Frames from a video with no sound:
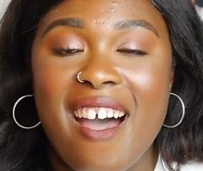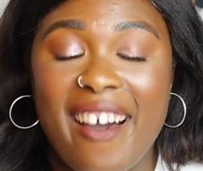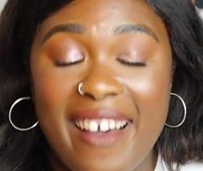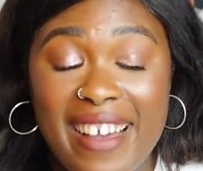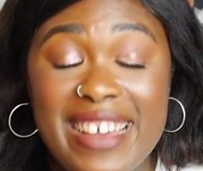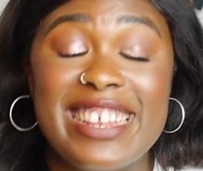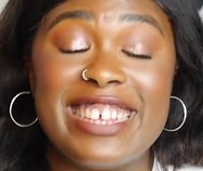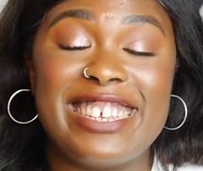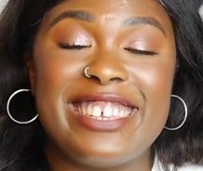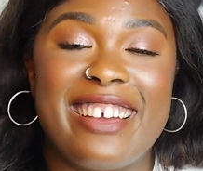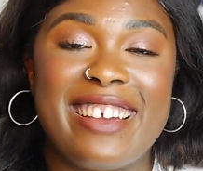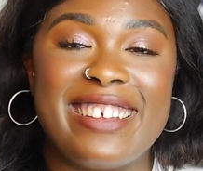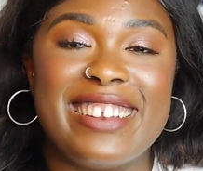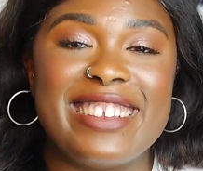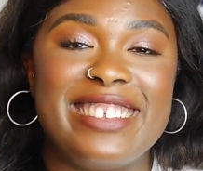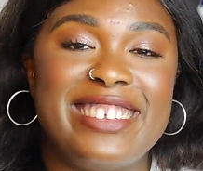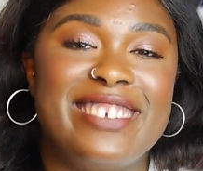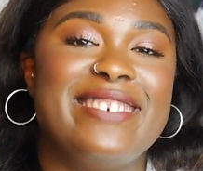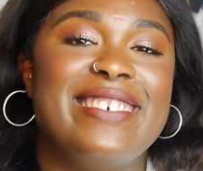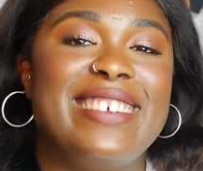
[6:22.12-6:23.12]
I
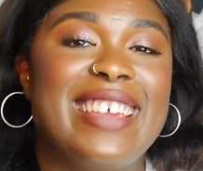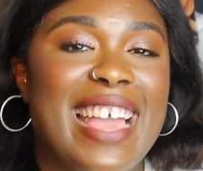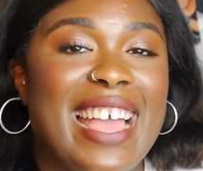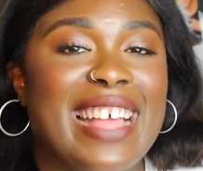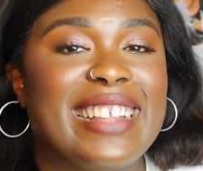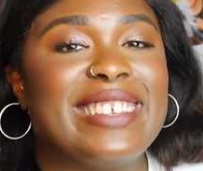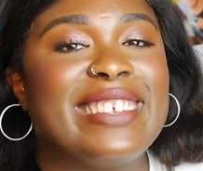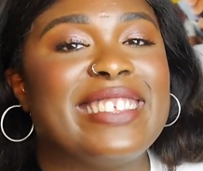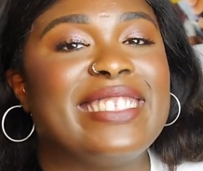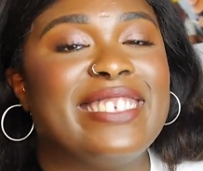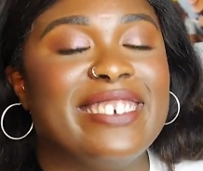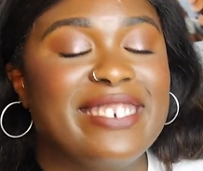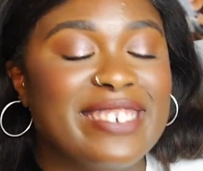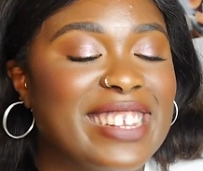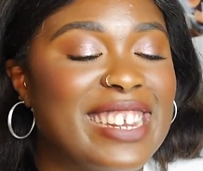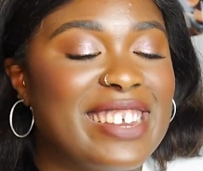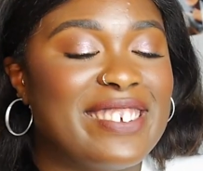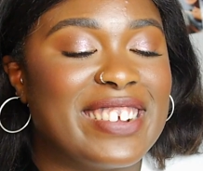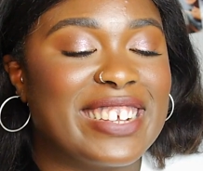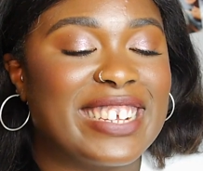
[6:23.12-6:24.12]
decided to get
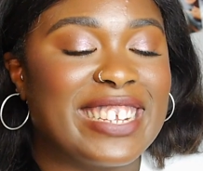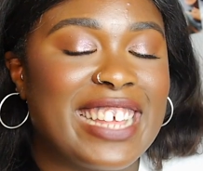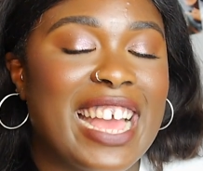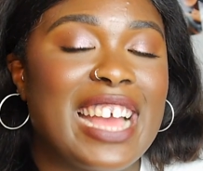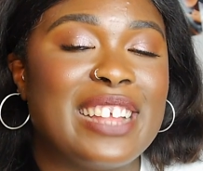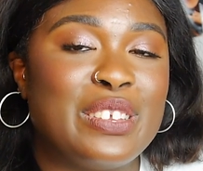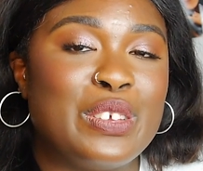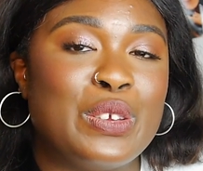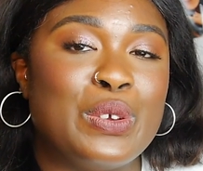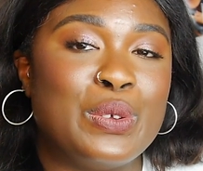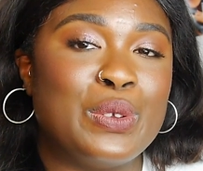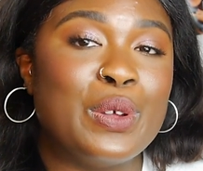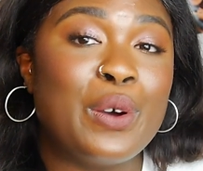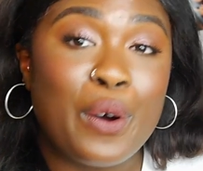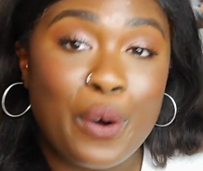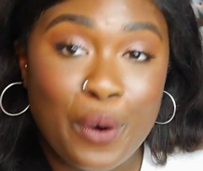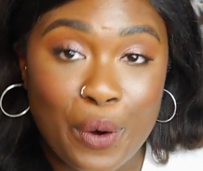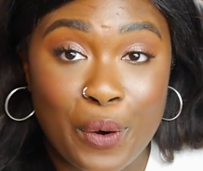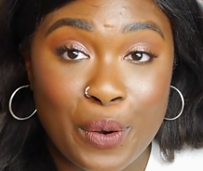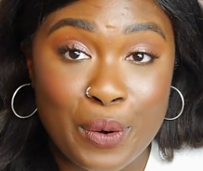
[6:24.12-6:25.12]
those lyrics tattooed
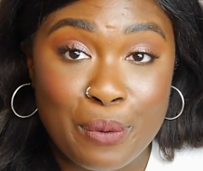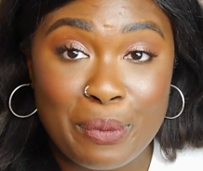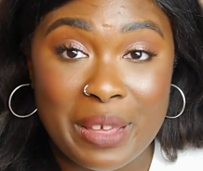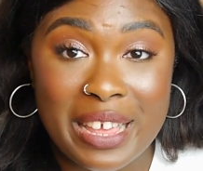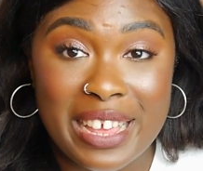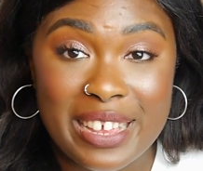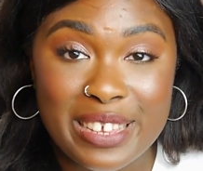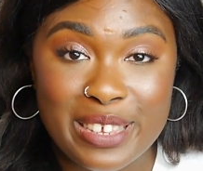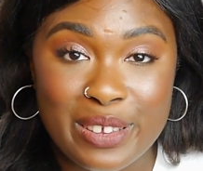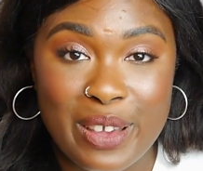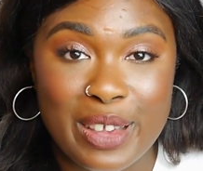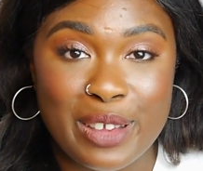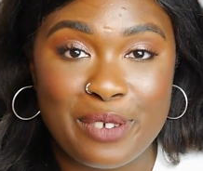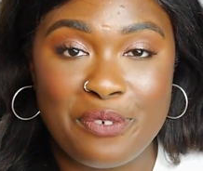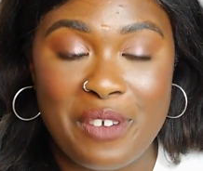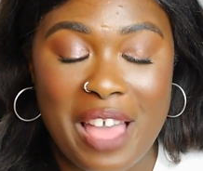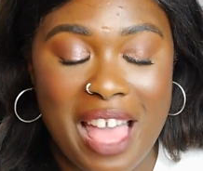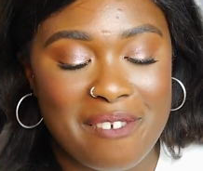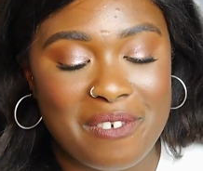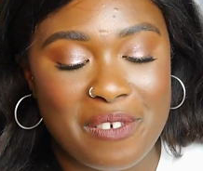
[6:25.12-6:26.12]
on me so I
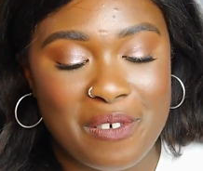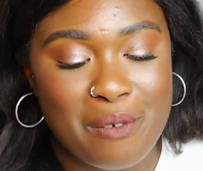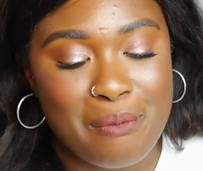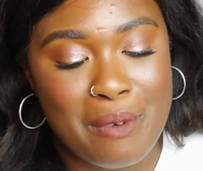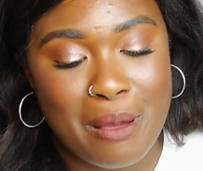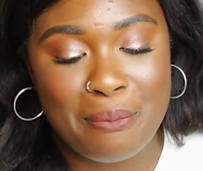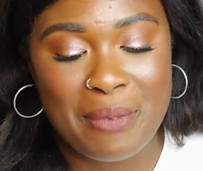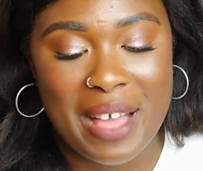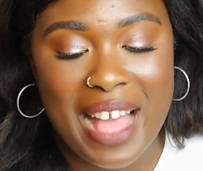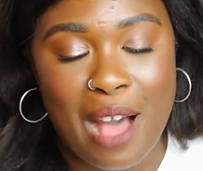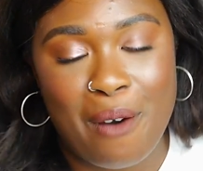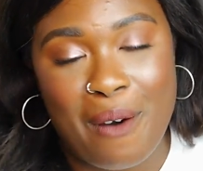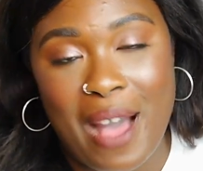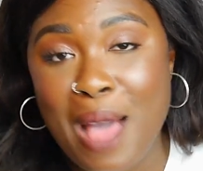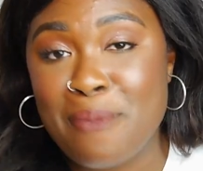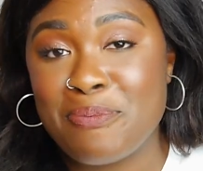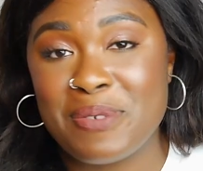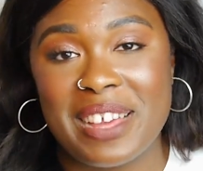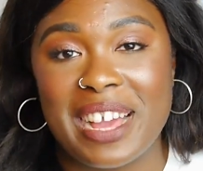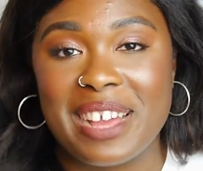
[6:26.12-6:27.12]
could forever remember how
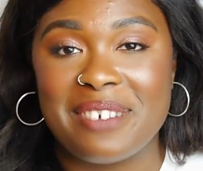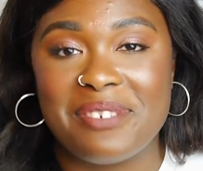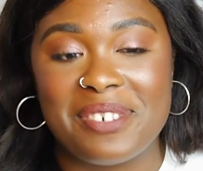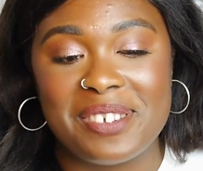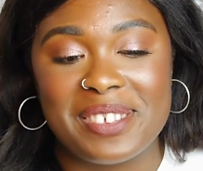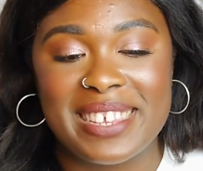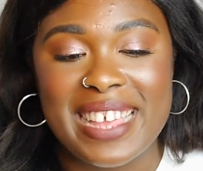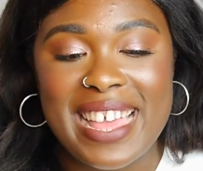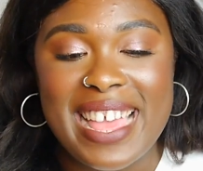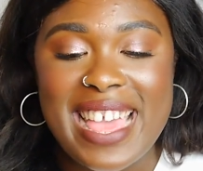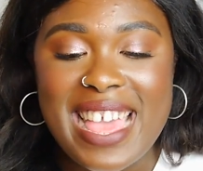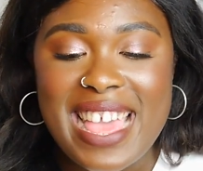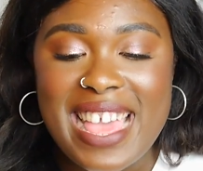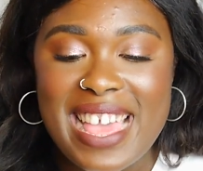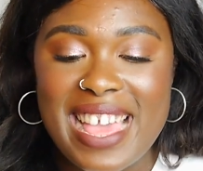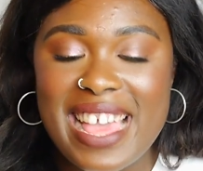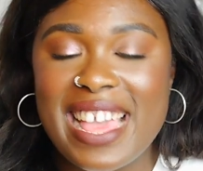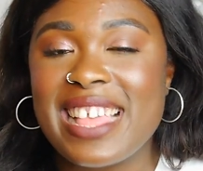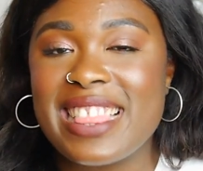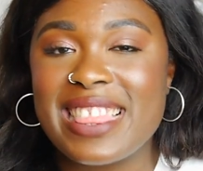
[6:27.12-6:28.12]
happy I was
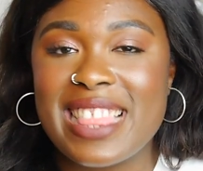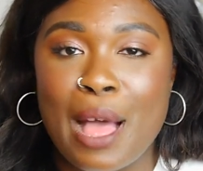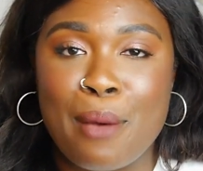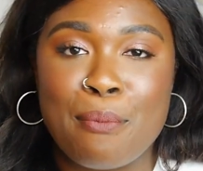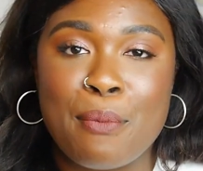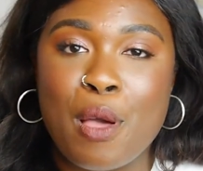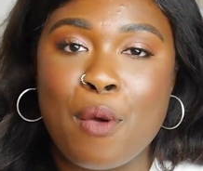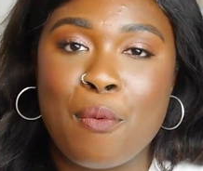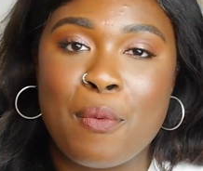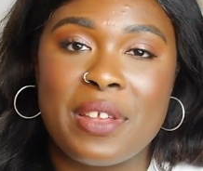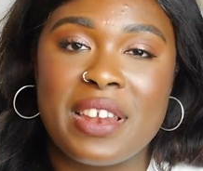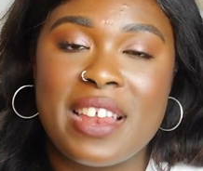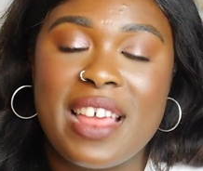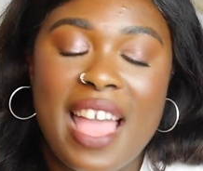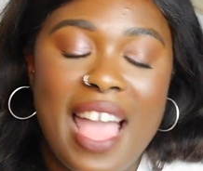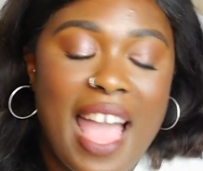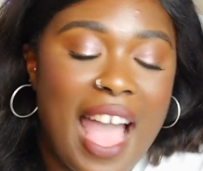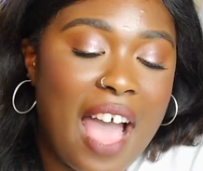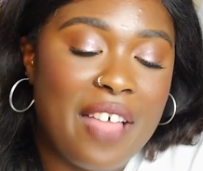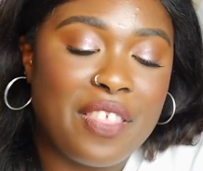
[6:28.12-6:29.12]
in that moment.
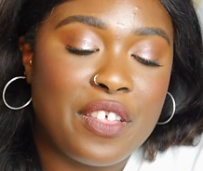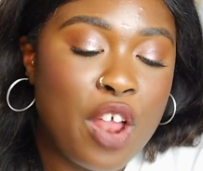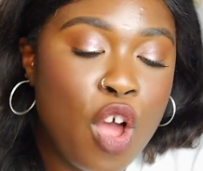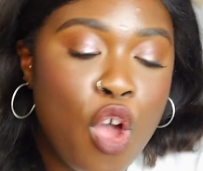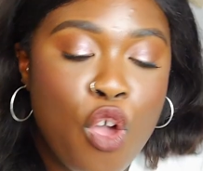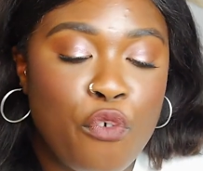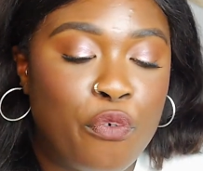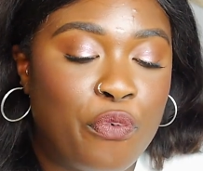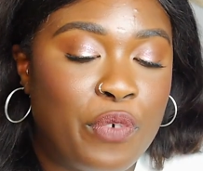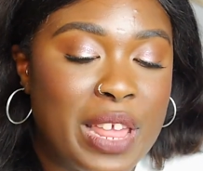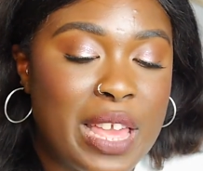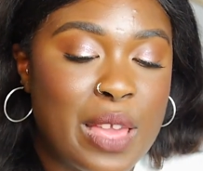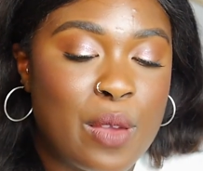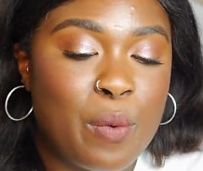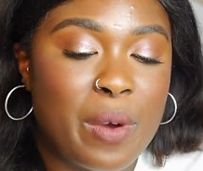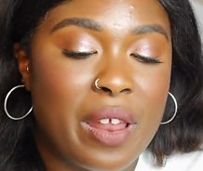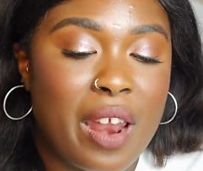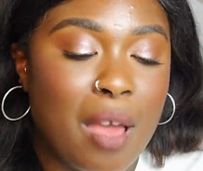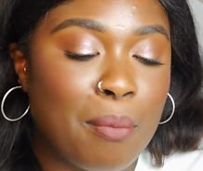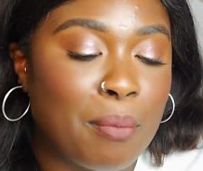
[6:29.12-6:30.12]
And then hopefully
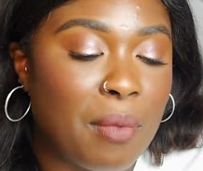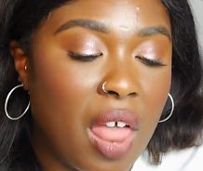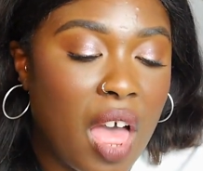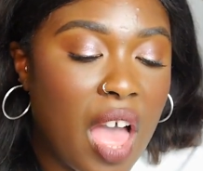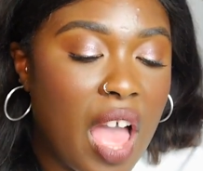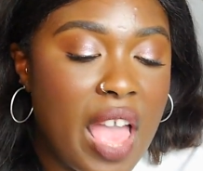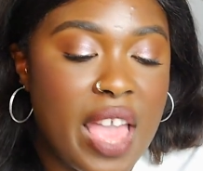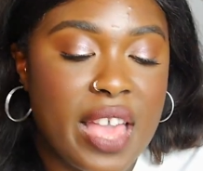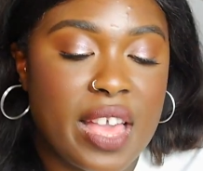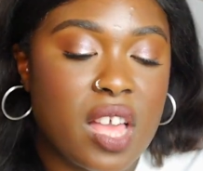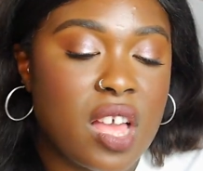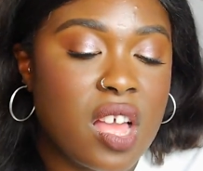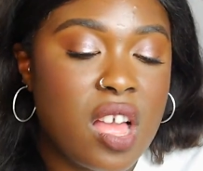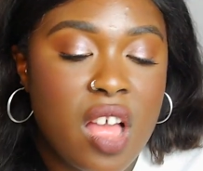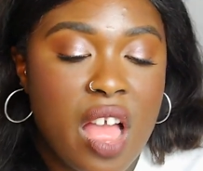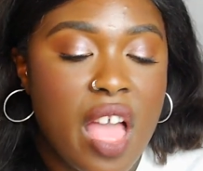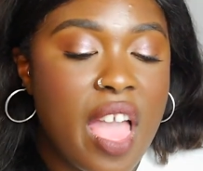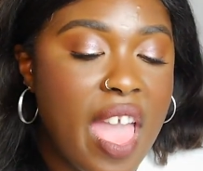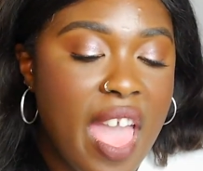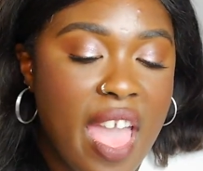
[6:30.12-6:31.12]
when I'm like
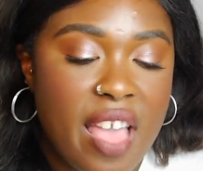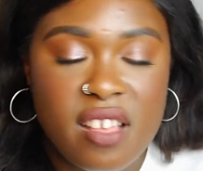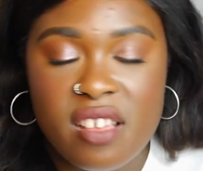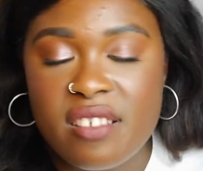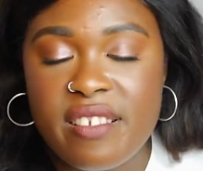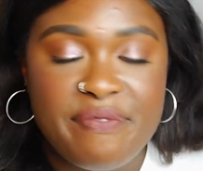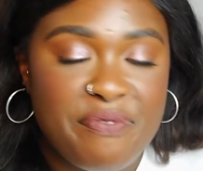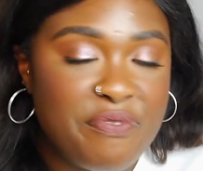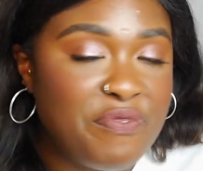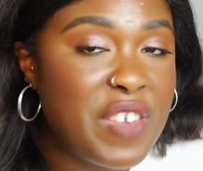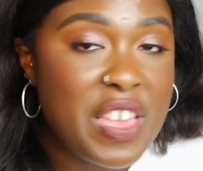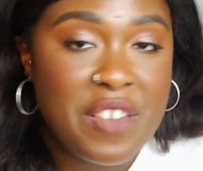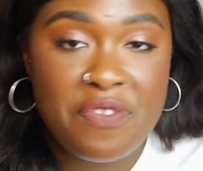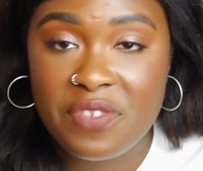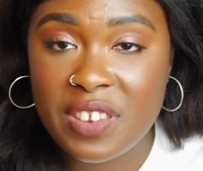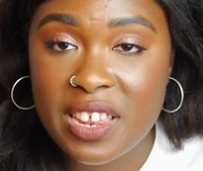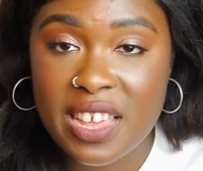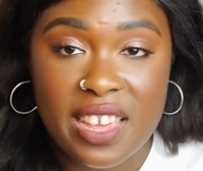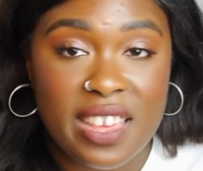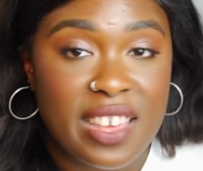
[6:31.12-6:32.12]

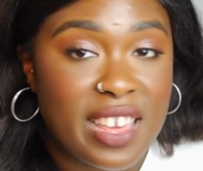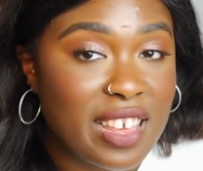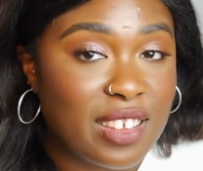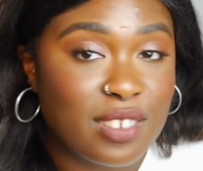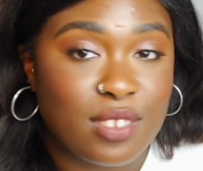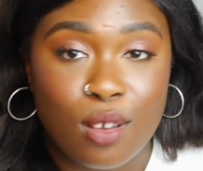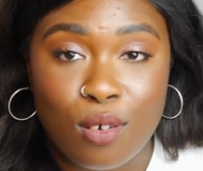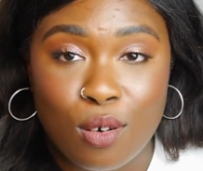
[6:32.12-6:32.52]
50 years